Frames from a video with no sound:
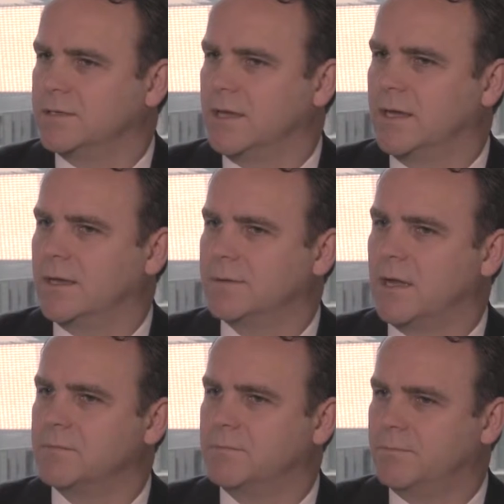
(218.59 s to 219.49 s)

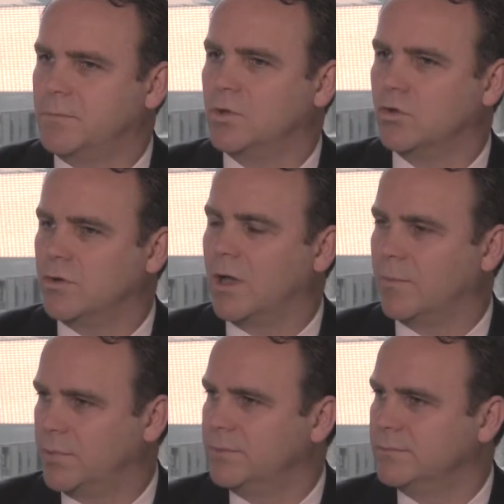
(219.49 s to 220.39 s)
a good
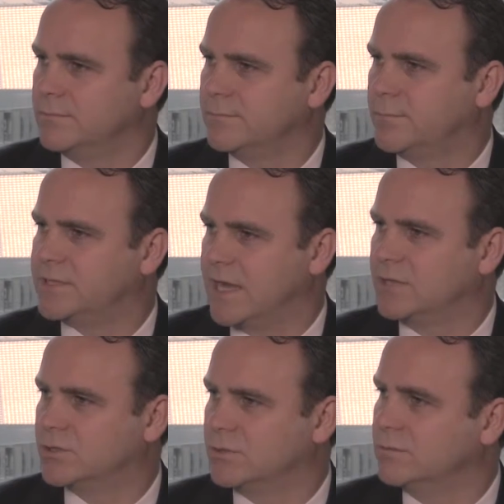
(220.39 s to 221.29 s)
up
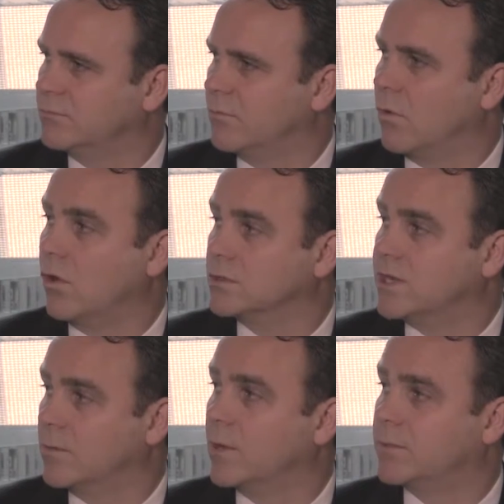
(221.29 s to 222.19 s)
potential,
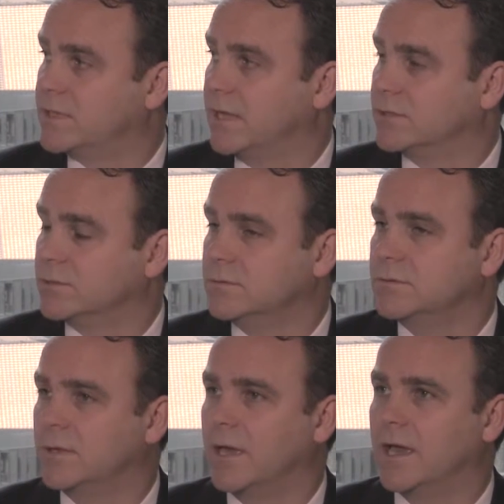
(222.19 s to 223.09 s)
long-term up
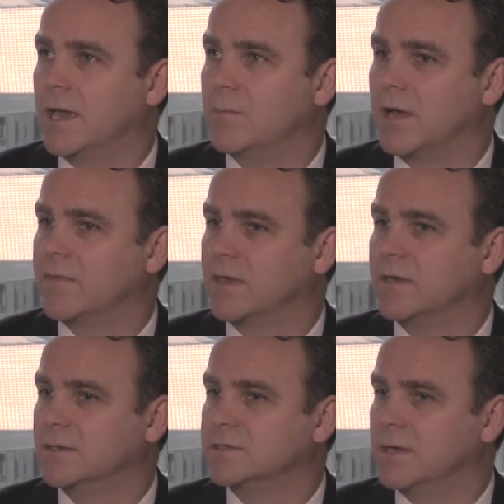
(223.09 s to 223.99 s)
potential, I
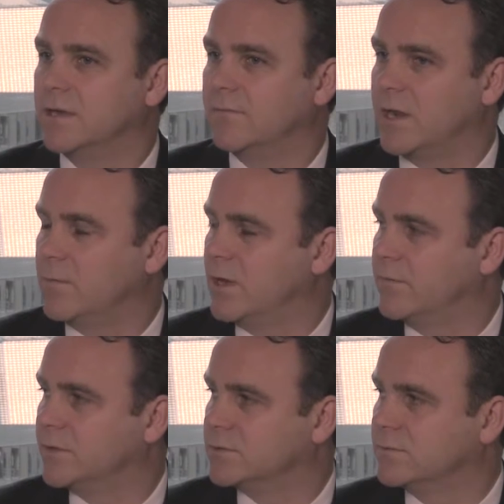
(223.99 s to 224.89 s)
think is very
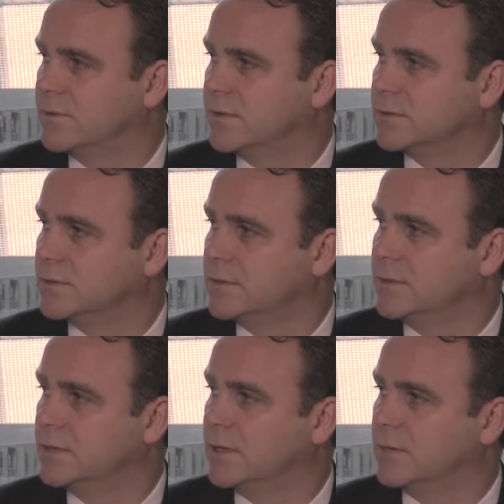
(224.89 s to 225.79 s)
beneficial for us.
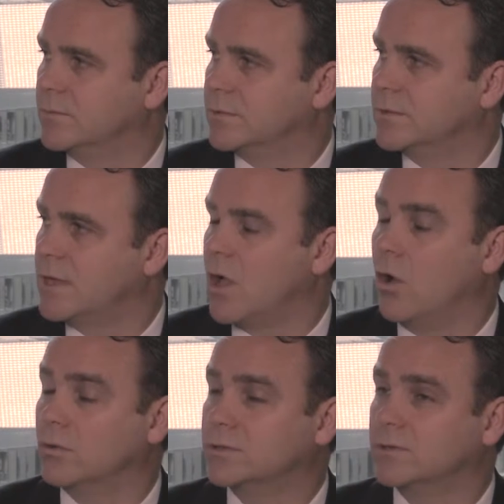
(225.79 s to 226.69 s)
And
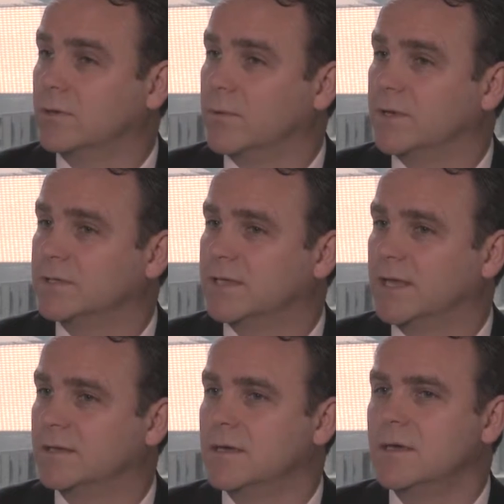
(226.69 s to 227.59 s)
also, I would have
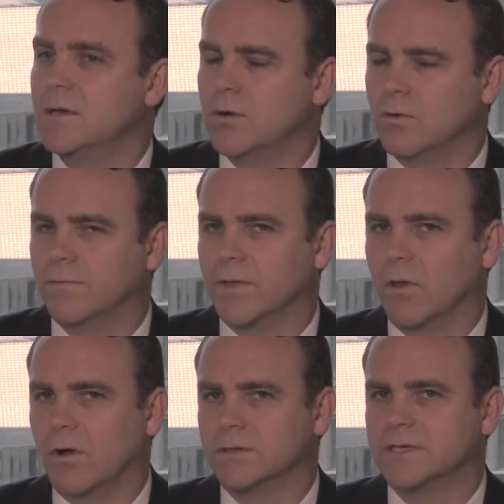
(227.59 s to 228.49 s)
said, over
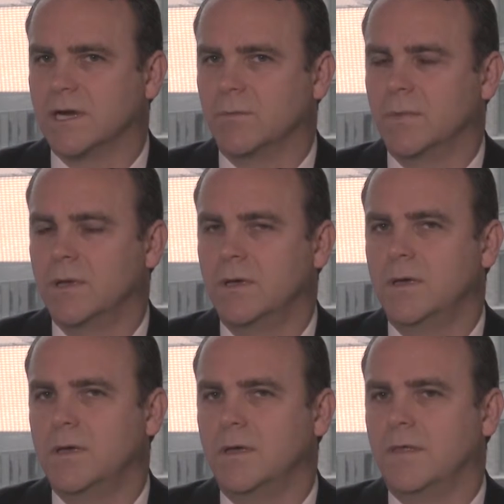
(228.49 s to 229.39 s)
the long term,
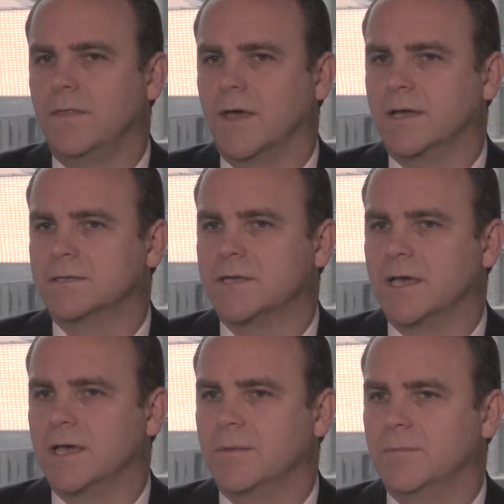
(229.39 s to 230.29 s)
that
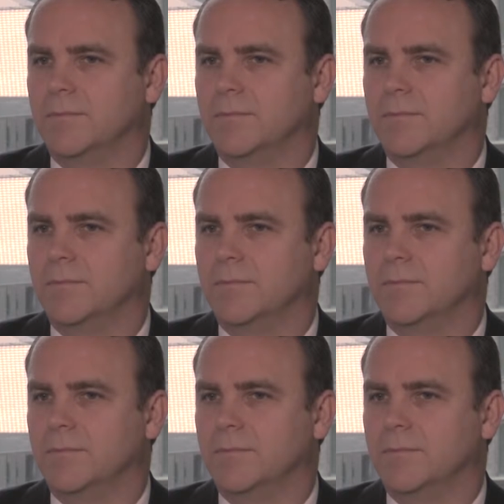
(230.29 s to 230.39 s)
